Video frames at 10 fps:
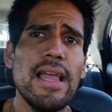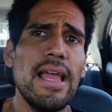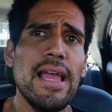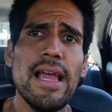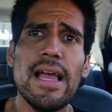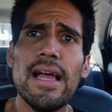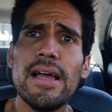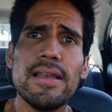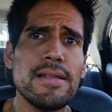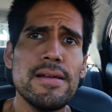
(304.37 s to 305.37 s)

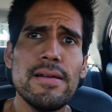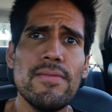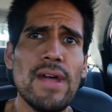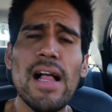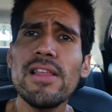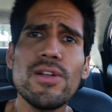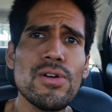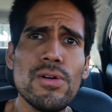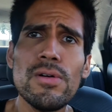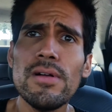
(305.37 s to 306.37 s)
and Valley
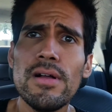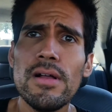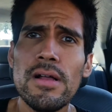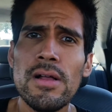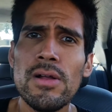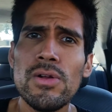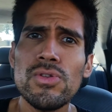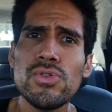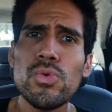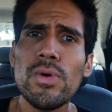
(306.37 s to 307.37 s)
Girl,
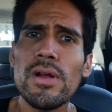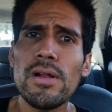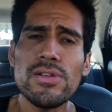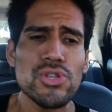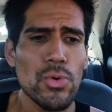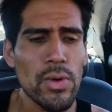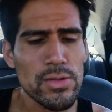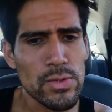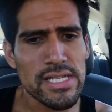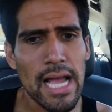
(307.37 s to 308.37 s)
to where, so
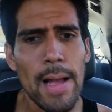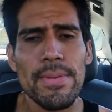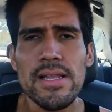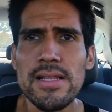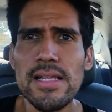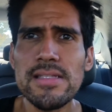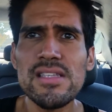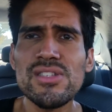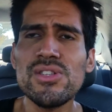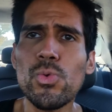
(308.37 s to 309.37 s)
what's happening is
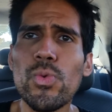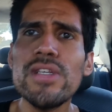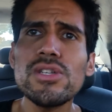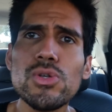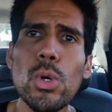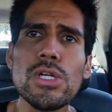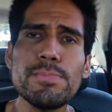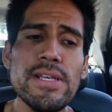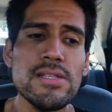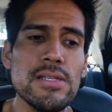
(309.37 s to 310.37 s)
this derision towards
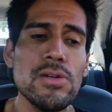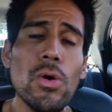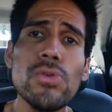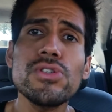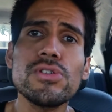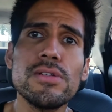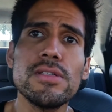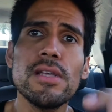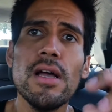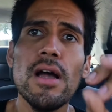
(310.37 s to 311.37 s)
PC culture
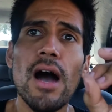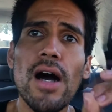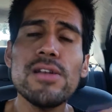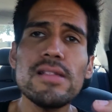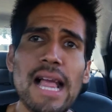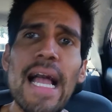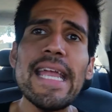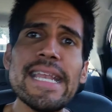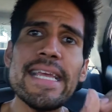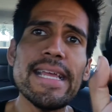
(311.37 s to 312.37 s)
is
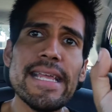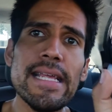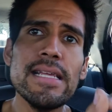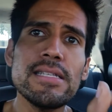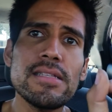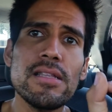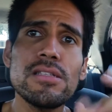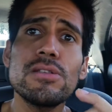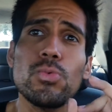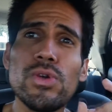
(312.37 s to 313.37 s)
underlying it is
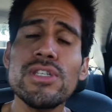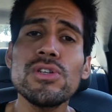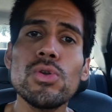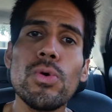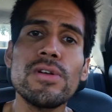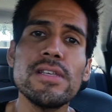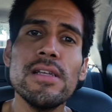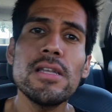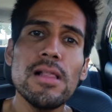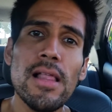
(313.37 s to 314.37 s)
this derision towards
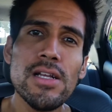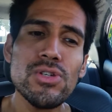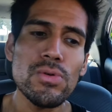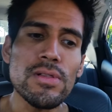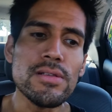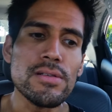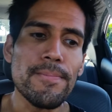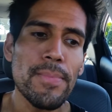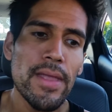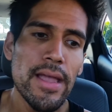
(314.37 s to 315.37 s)

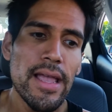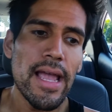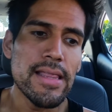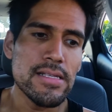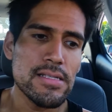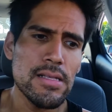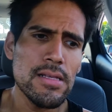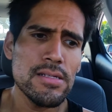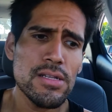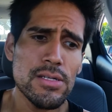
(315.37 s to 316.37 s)
intellectualism and this
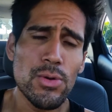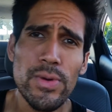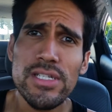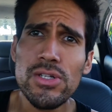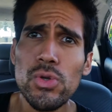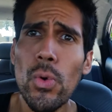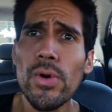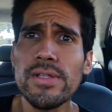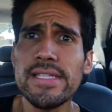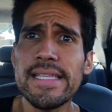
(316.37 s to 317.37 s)
derision
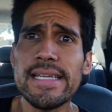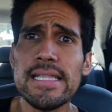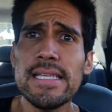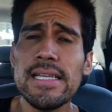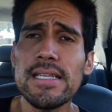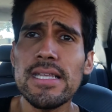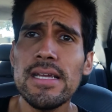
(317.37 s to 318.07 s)
towards the elite.